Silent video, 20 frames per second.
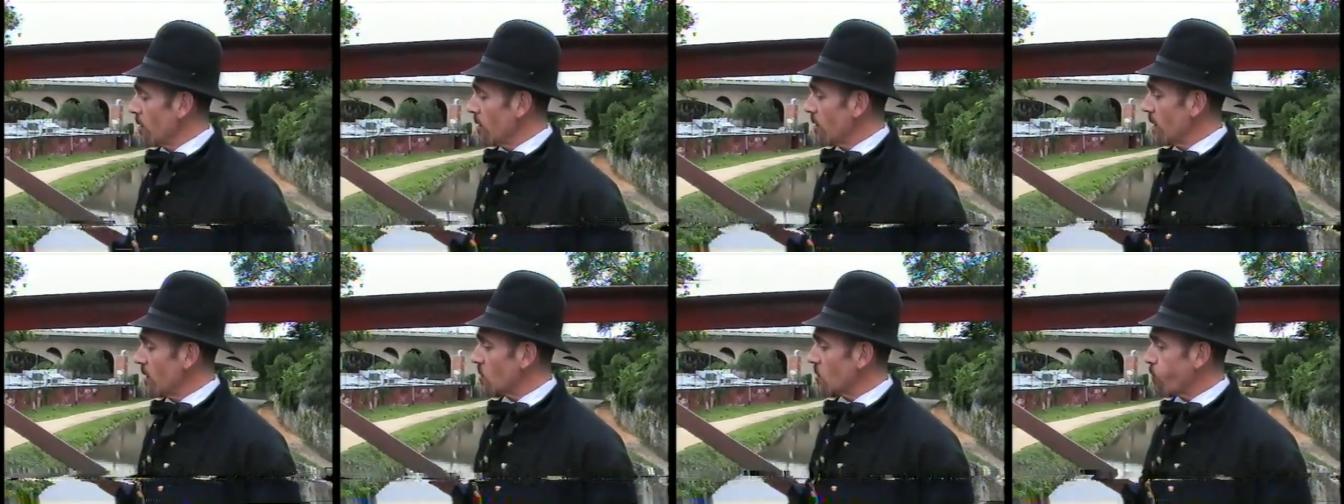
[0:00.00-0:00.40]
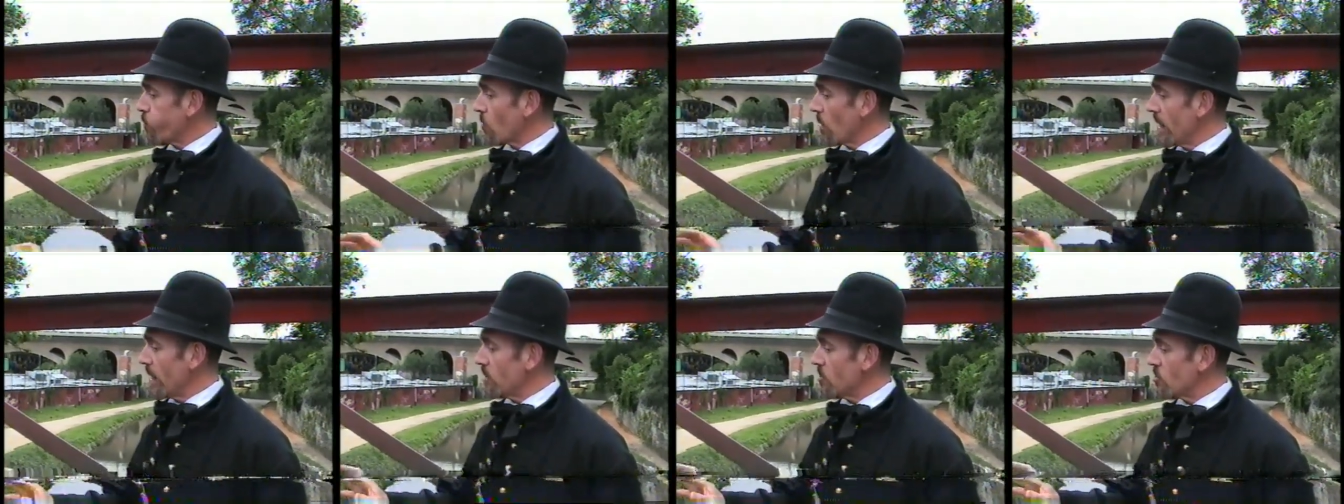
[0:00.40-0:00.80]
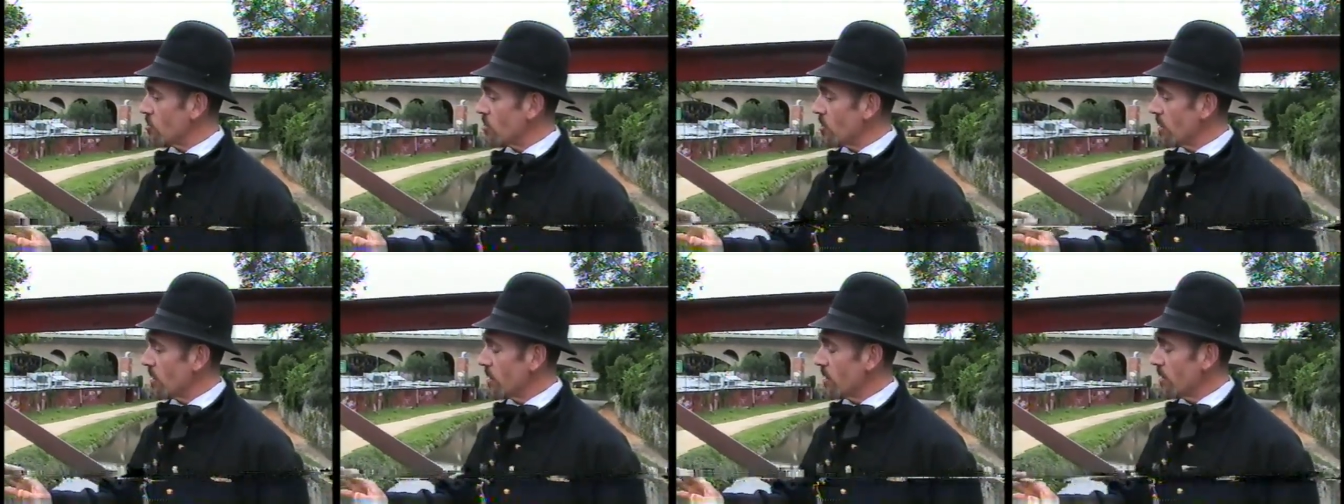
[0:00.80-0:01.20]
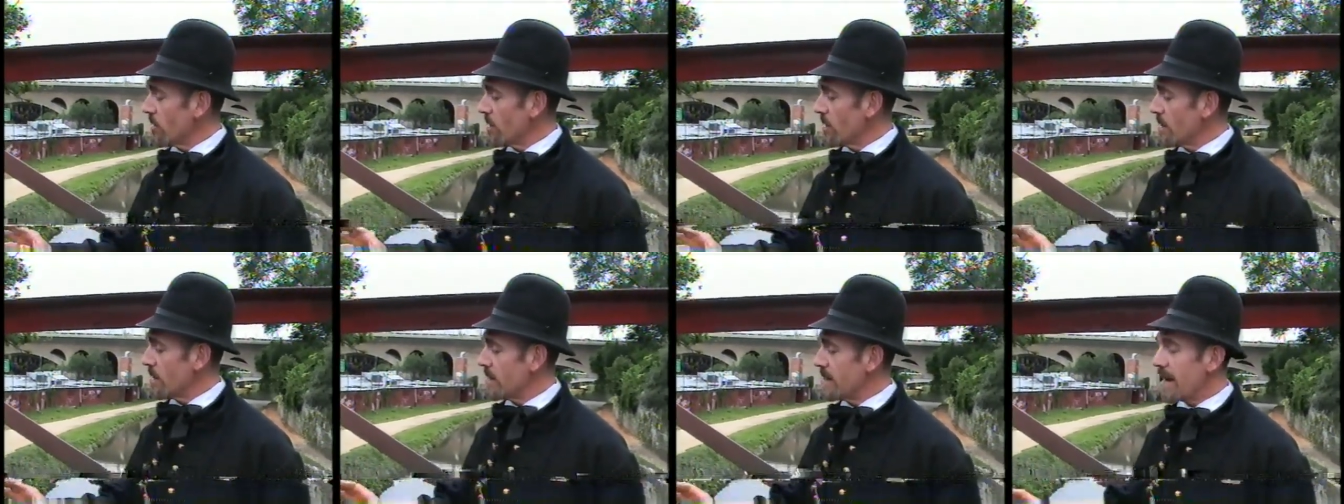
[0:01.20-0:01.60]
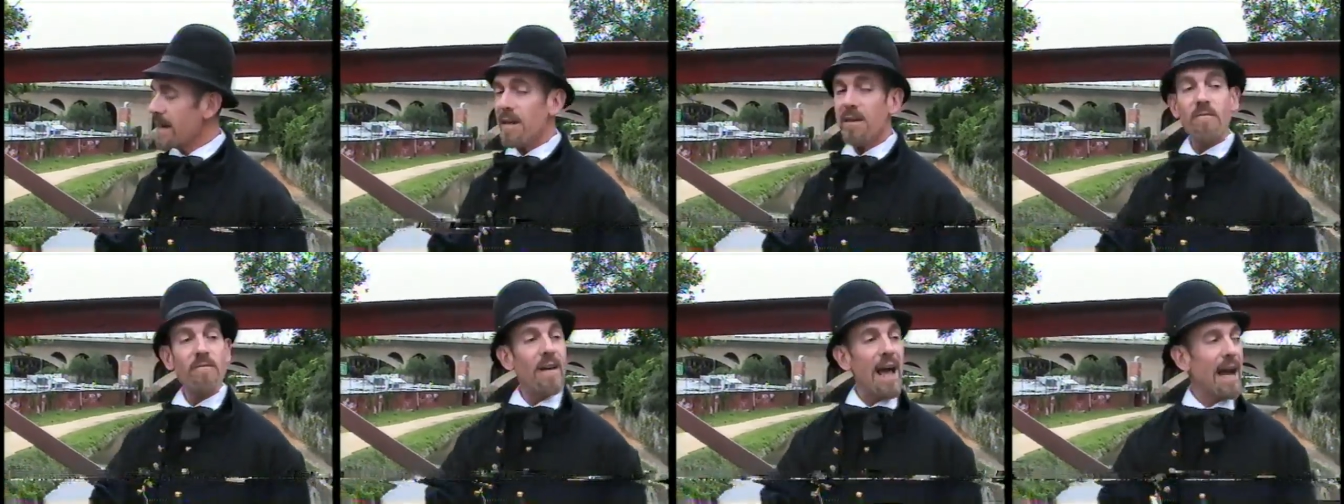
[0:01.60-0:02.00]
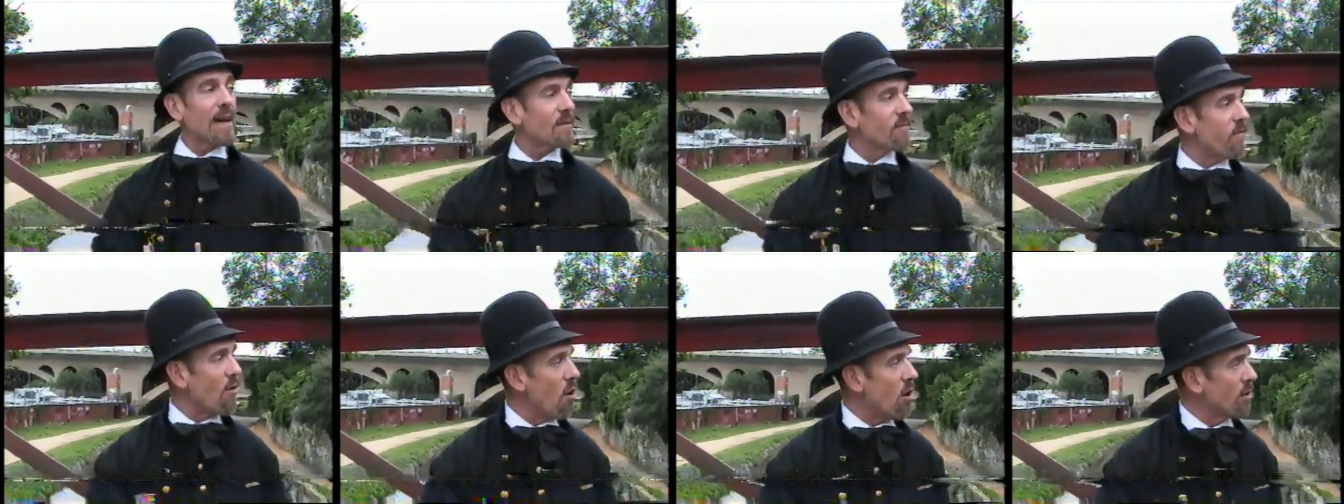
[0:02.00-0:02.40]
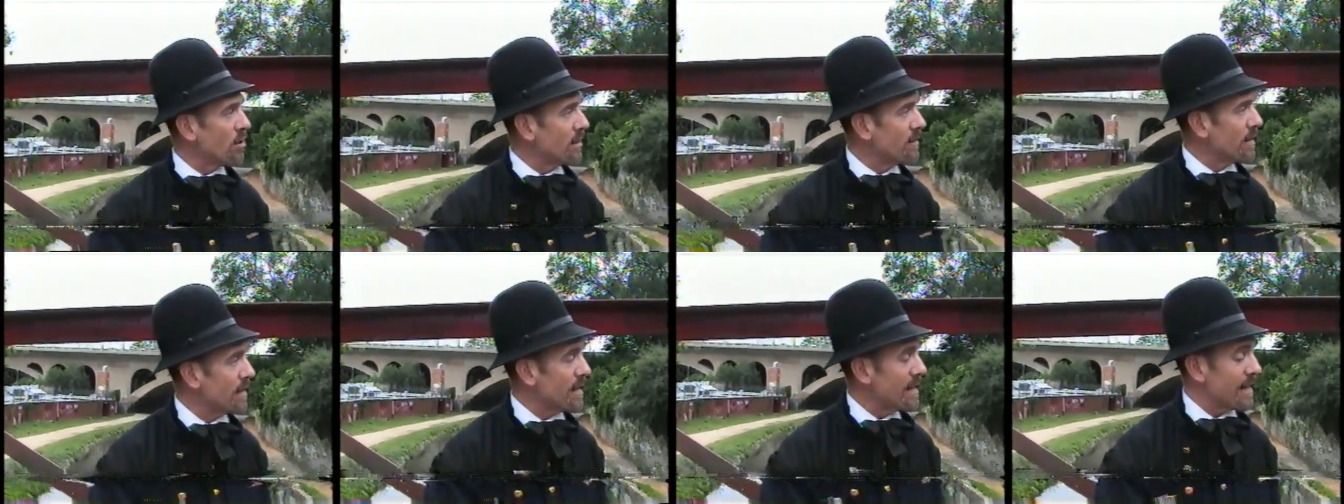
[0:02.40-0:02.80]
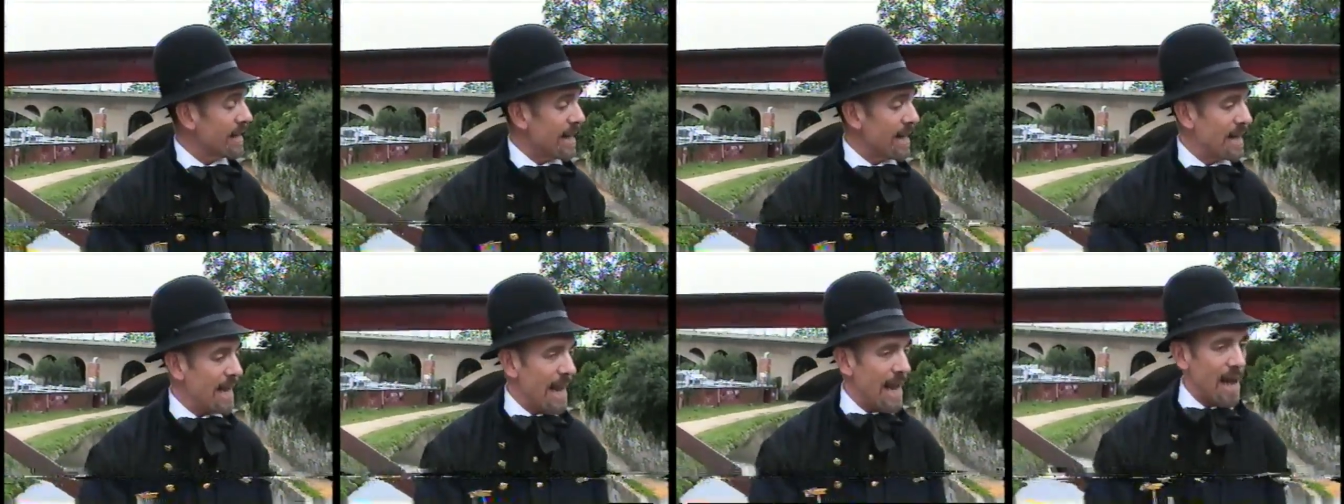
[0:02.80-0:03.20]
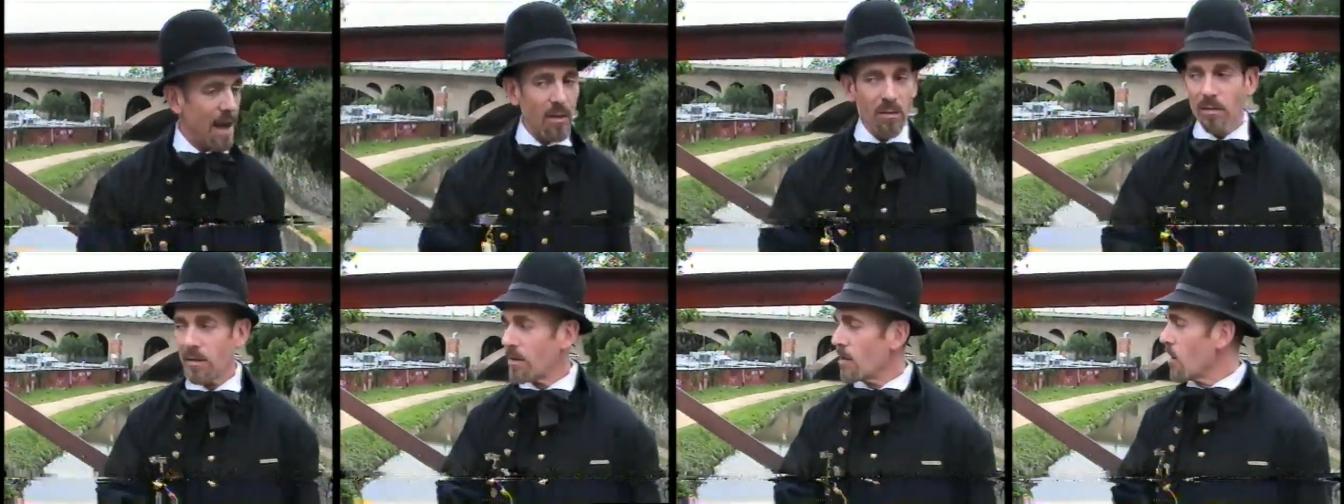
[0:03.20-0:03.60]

this bridge did in fact fall into the canal